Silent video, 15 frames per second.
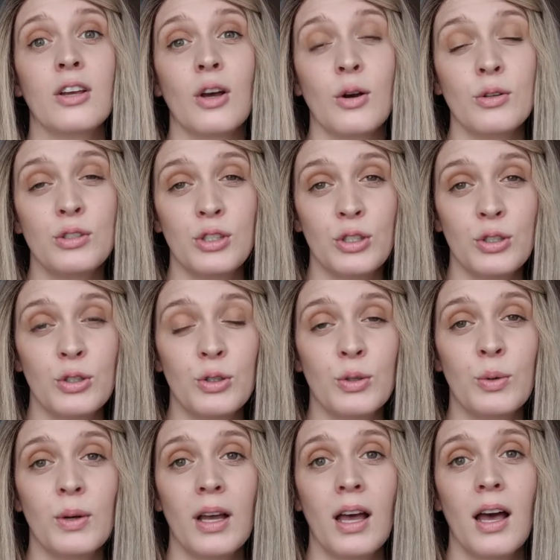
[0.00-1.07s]
go
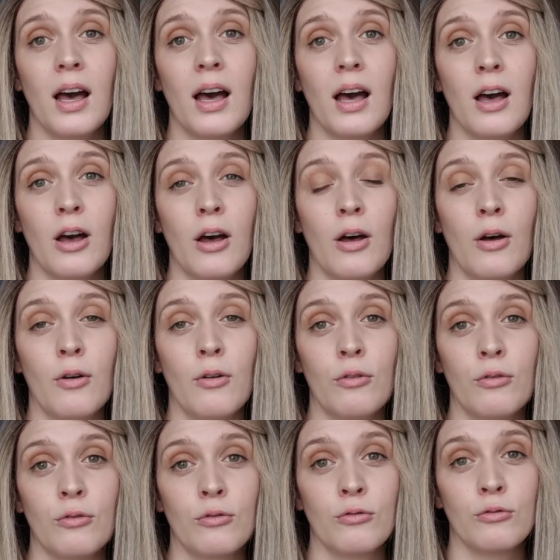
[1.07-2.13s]
to a
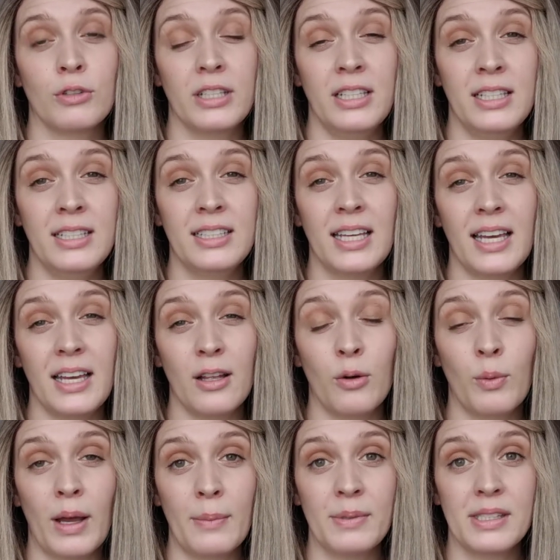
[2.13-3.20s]

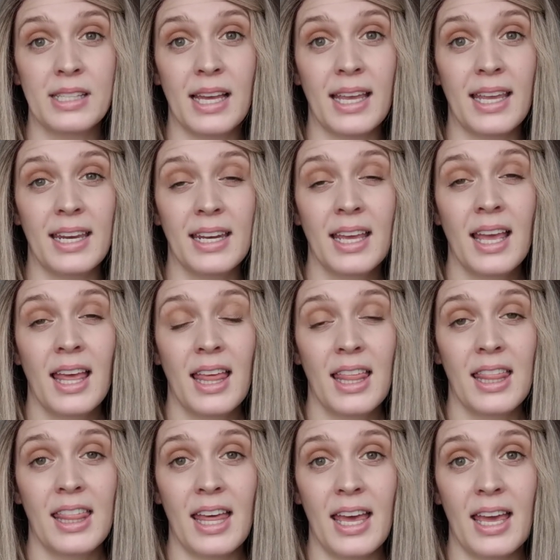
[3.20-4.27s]
retail website
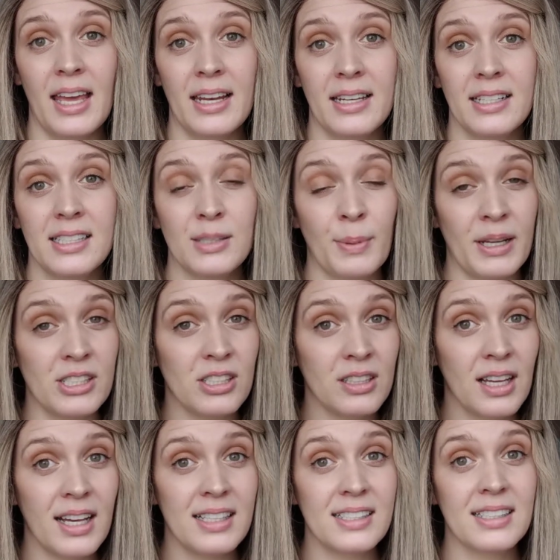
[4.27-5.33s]
that
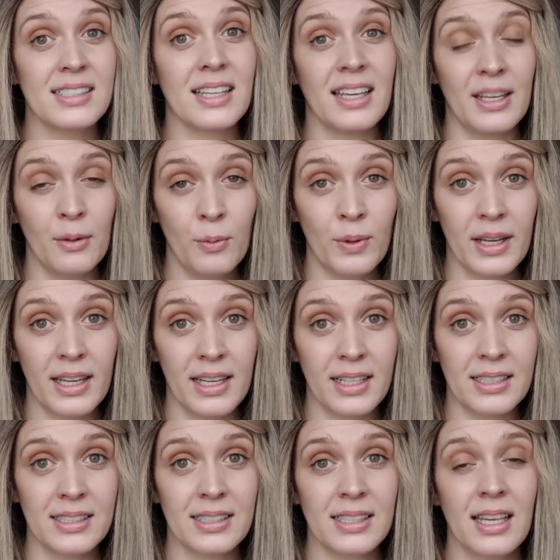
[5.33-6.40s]
specializes in
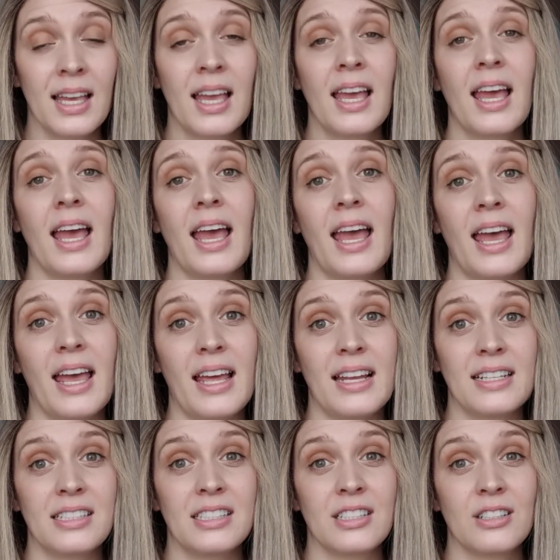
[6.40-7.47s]
wigs,
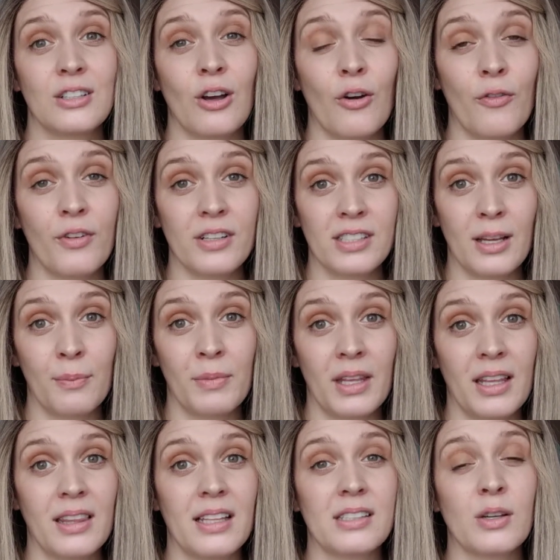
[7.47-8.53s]
and go for
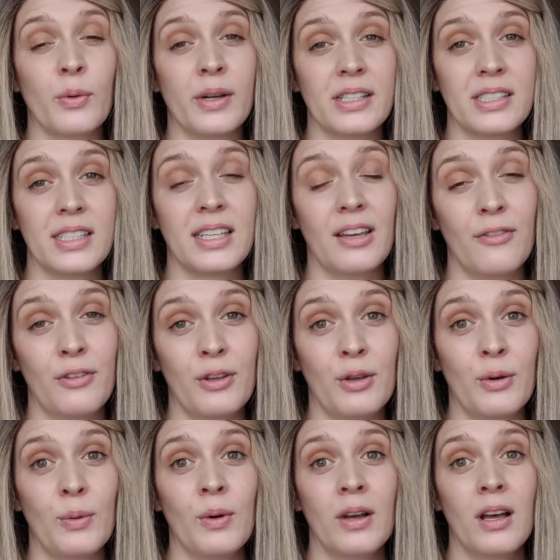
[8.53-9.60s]
something that's going to give
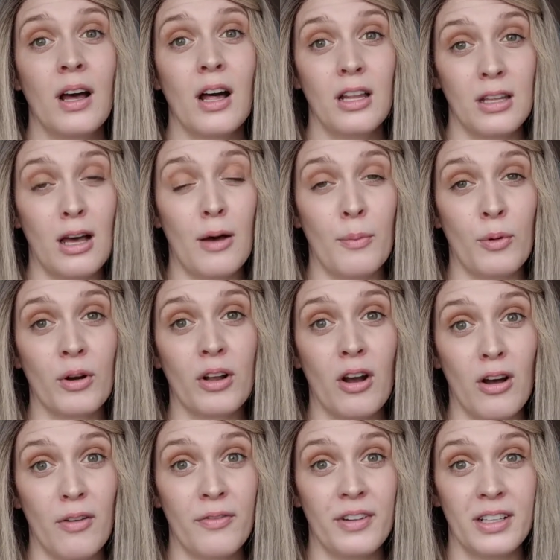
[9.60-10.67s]
you a lot more
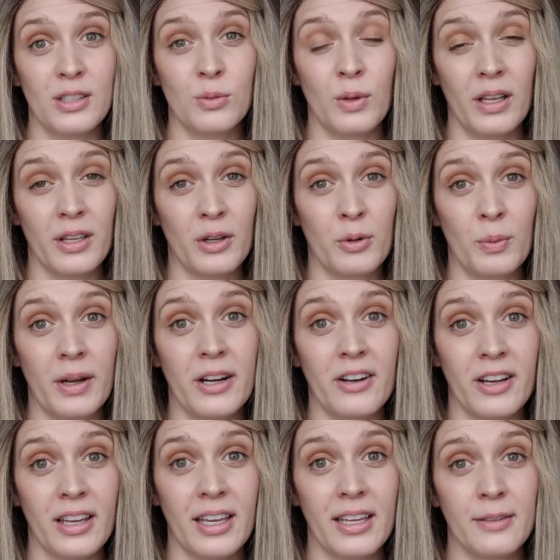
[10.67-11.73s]
confidence while you're
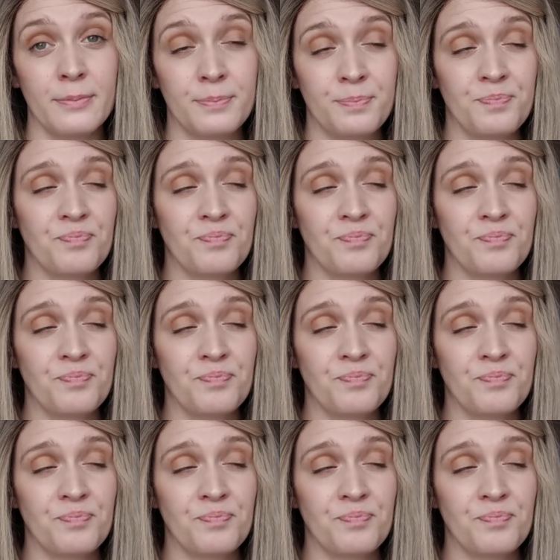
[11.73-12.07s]
wearing it.